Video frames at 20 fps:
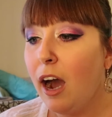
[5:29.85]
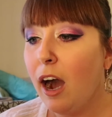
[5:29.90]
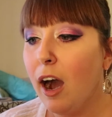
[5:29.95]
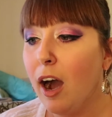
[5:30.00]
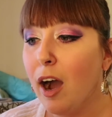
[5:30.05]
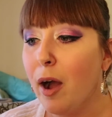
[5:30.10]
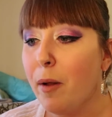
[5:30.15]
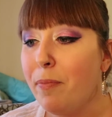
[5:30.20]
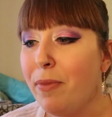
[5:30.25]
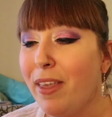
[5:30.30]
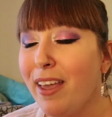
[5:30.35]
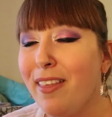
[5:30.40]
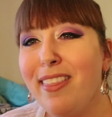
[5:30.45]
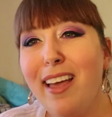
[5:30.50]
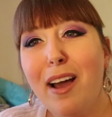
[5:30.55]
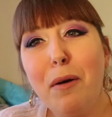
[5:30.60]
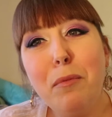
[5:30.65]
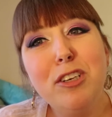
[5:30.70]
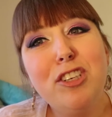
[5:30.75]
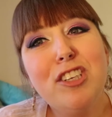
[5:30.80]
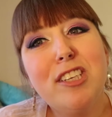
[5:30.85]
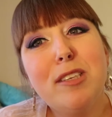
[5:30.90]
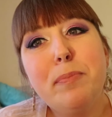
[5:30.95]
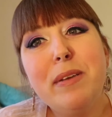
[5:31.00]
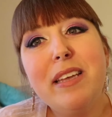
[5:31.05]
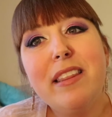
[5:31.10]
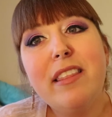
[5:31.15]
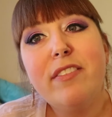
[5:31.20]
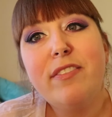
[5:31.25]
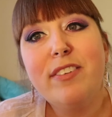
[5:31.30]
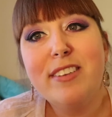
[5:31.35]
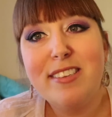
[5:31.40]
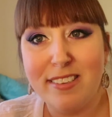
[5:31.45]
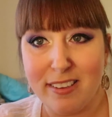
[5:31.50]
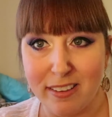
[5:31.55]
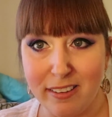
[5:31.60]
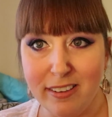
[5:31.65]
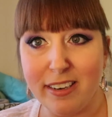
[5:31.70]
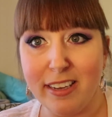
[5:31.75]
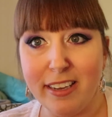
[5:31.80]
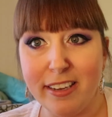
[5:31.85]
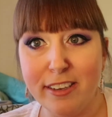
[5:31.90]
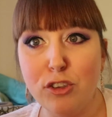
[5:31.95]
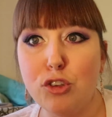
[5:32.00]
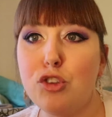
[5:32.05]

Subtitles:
and that would just be the facility.